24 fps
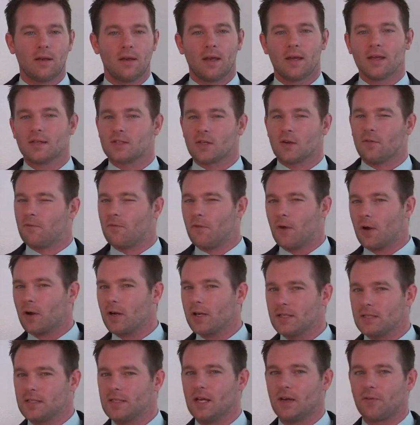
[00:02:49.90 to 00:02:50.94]
It's a
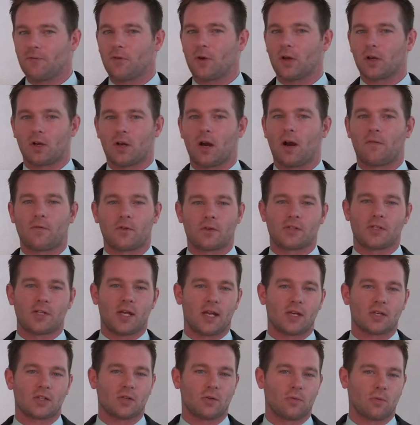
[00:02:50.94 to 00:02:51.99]
very different
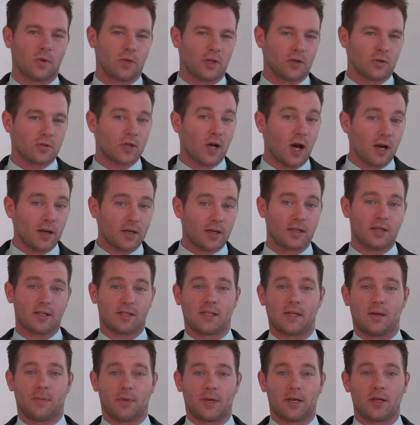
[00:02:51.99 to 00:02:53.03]
conversation when you're talking
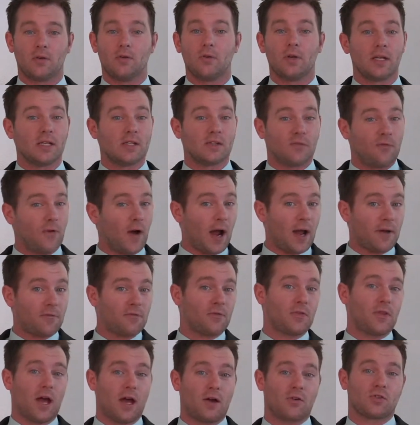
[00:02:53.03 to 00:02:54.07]
to somebody who needs
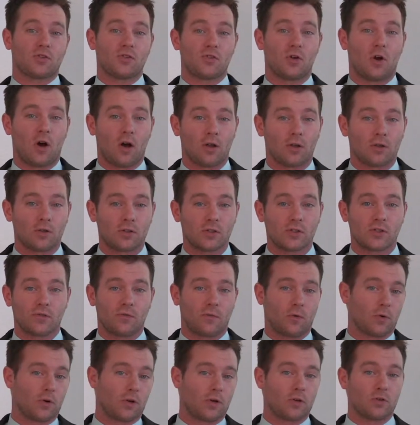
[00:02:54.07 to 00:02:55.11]
$5,000
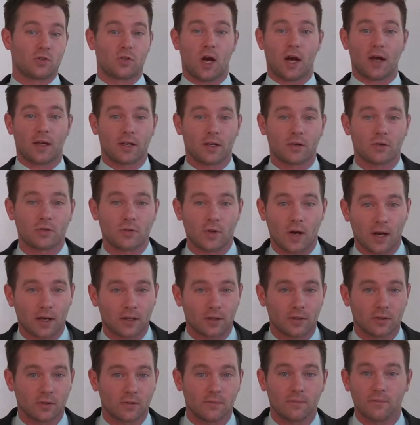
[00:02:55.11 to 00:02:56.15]
for their John Deere
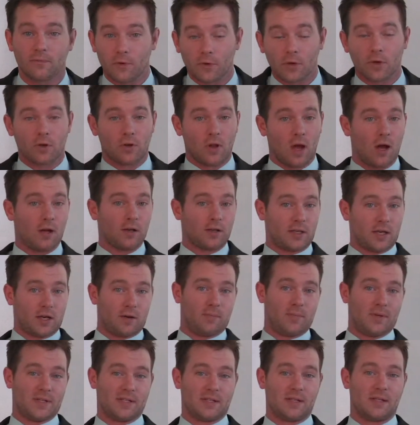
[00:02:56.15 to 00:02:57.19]
tractor for their lawn
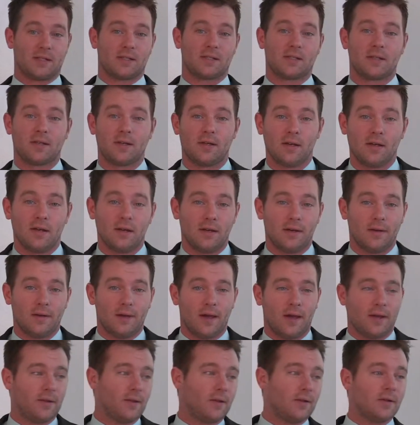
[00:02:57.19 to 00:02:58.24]
care business.
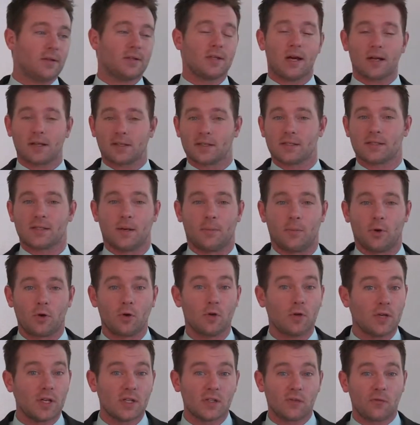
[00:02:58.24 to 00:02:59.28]
And then to talk to
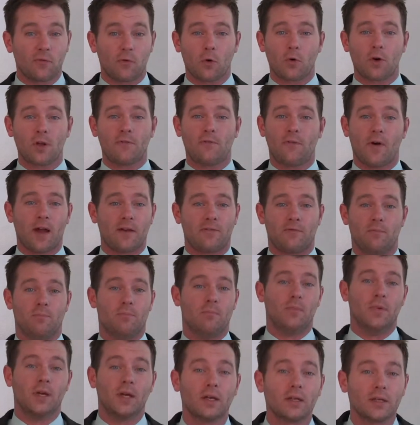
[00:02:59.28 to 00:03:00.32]
someone who needs
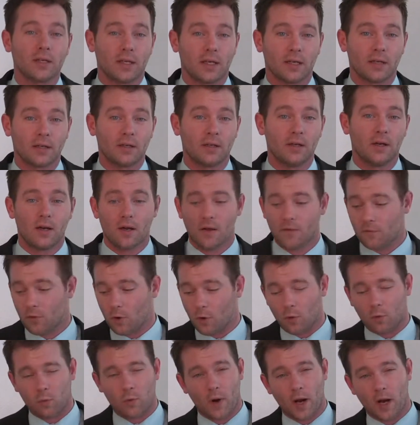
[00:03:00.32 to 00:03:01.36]
$45 million
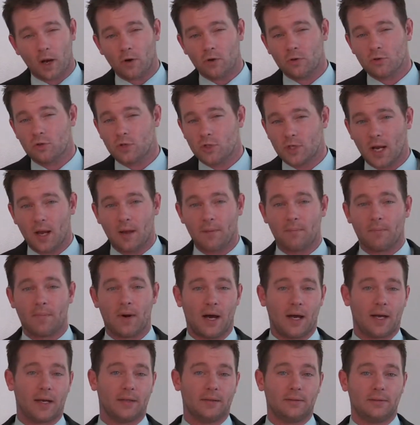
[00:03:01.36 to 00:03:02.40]
for a rare gem
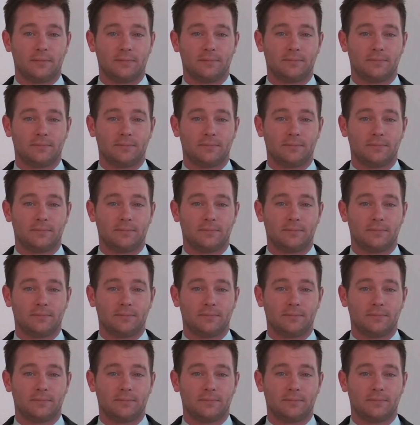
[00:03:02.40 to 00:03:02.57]
mine